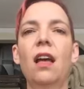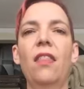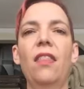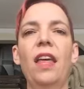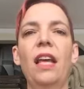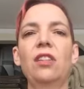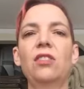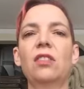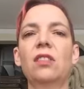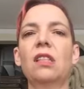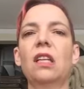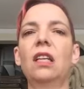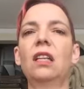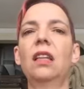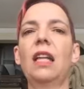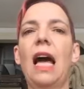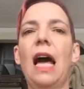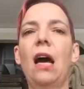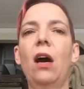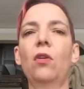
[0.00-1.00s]
then just
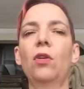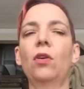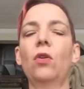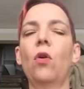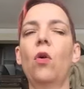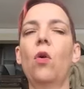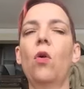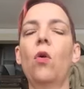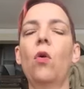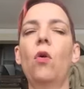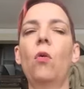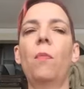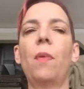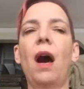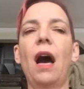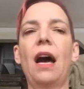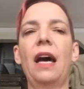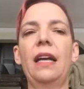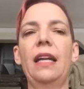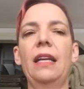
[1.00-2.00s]
allow your whole
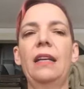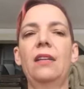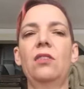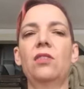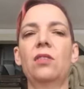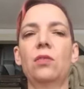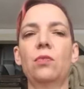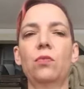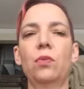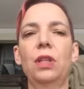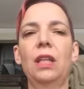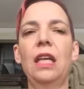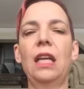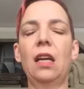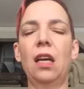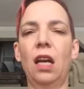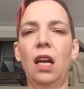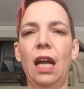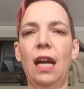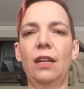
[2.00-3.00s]
body to just really
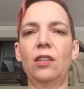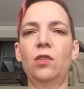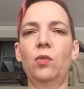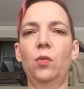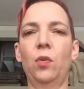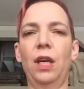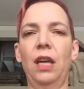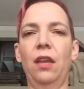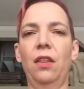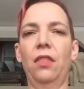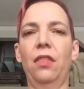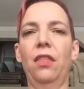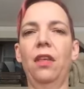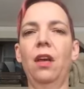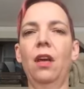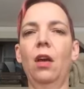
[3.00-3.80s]
connect with